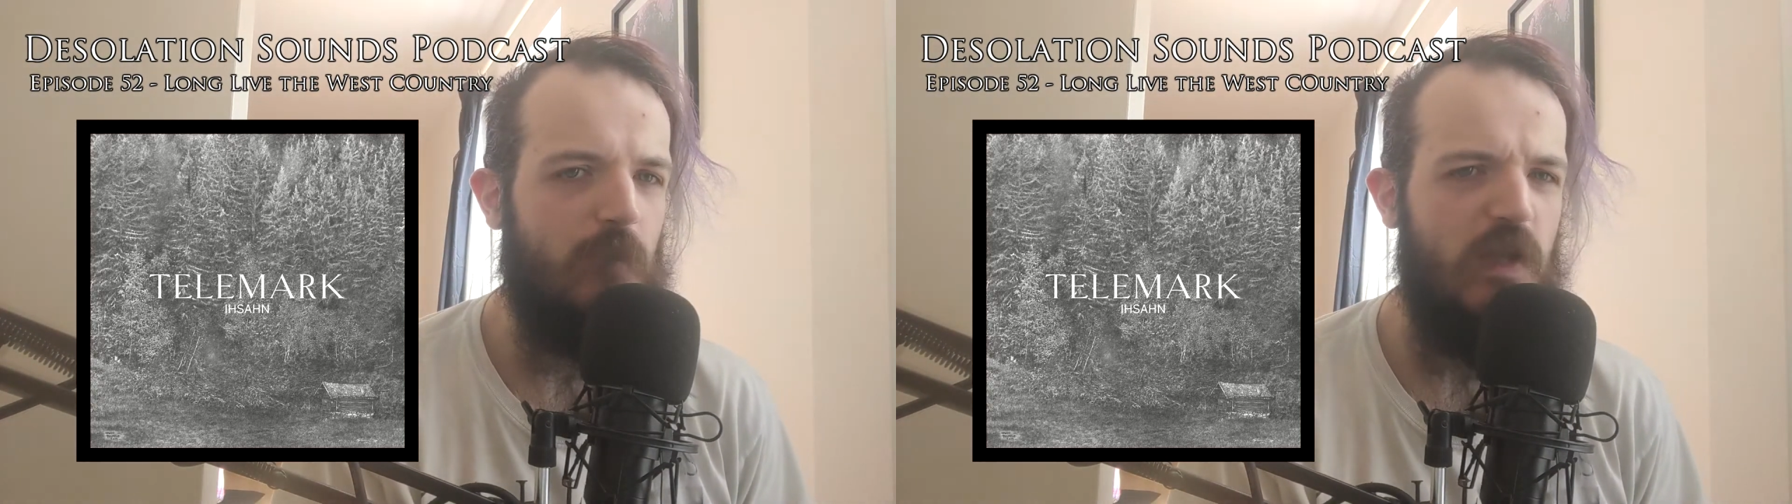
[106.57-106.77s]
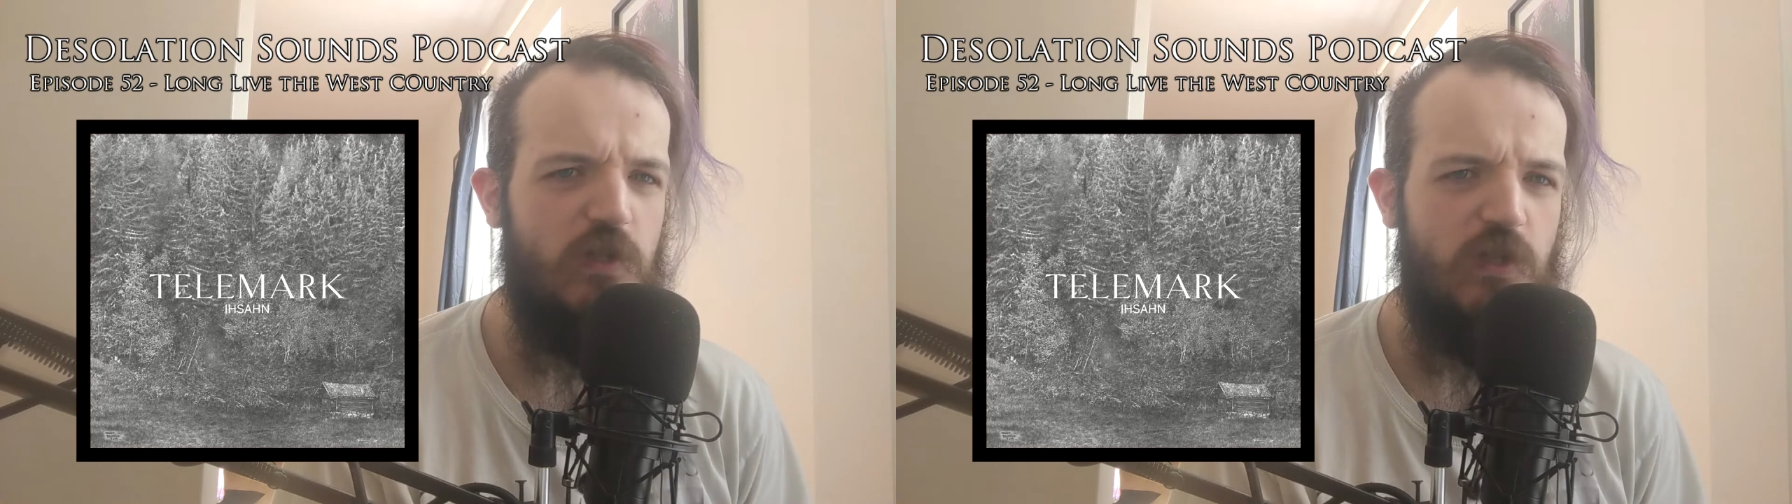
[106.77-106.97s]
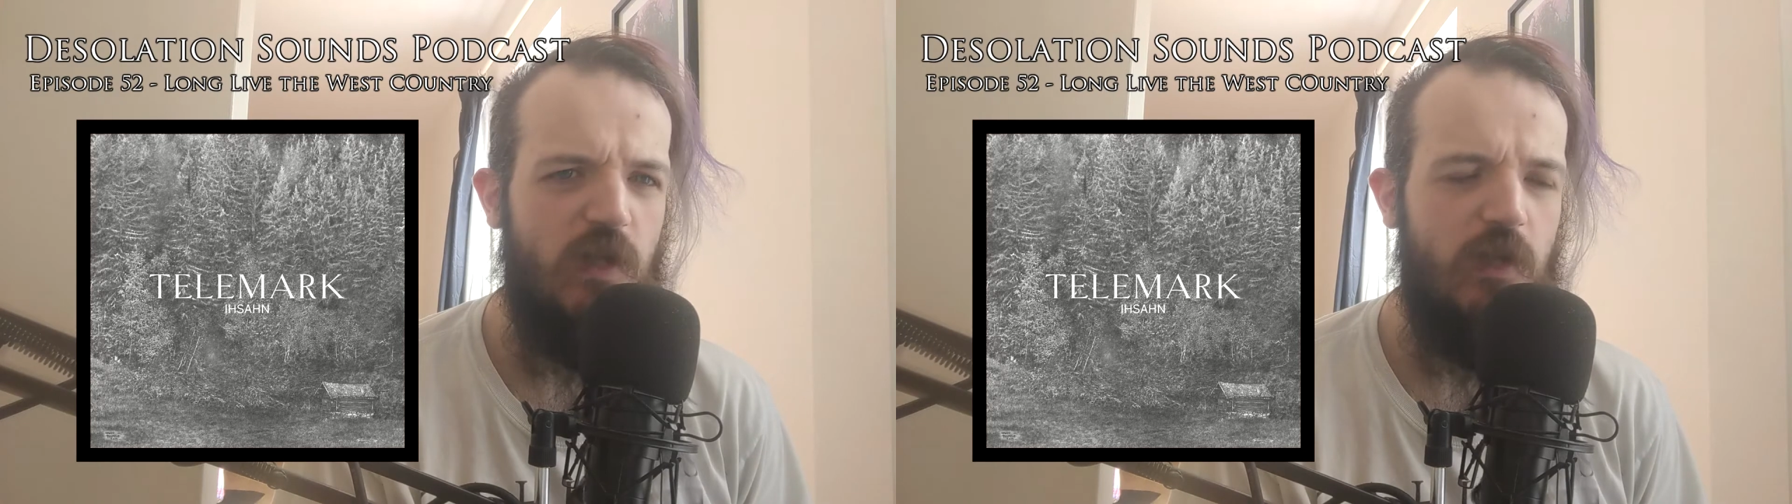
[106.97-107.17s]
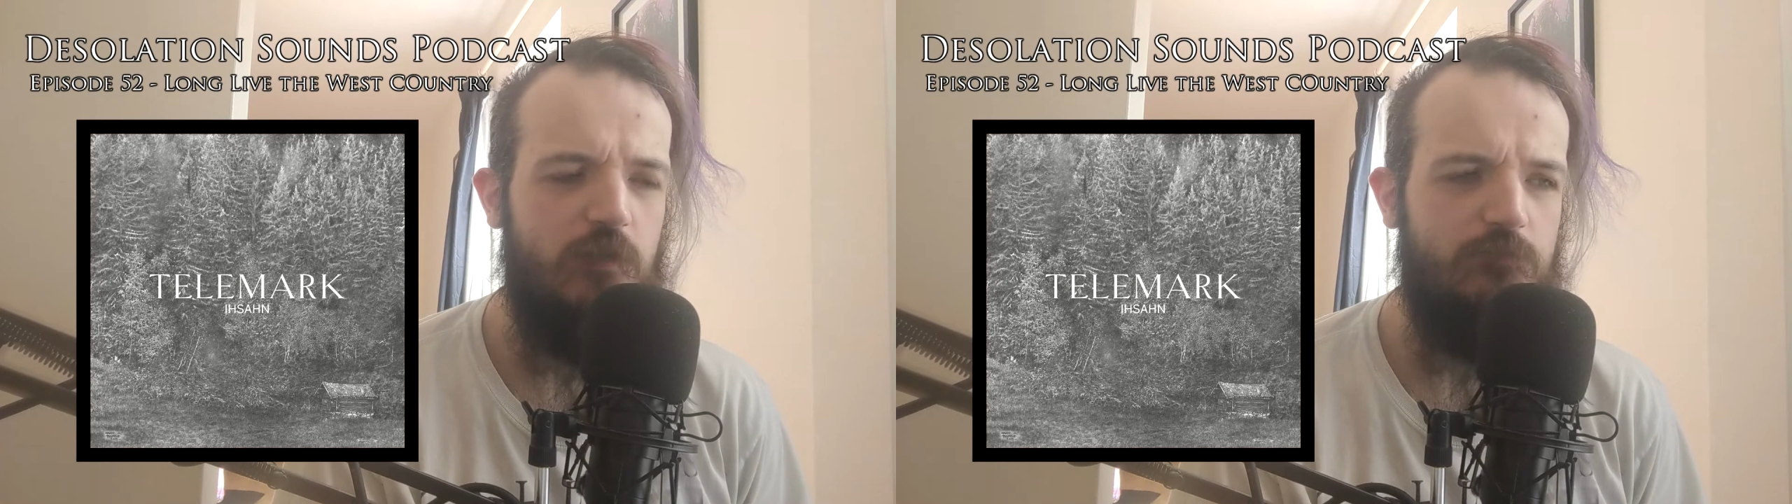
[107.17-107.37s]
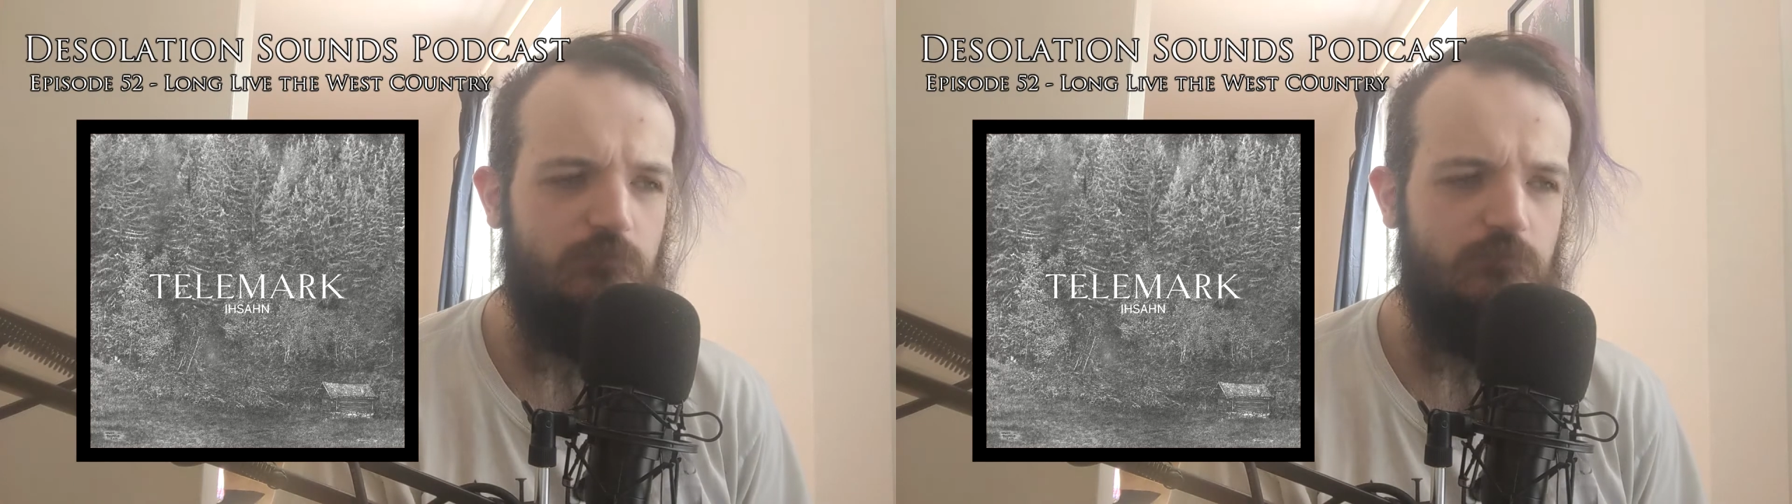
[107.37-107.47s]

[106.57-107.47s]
Ihsahn.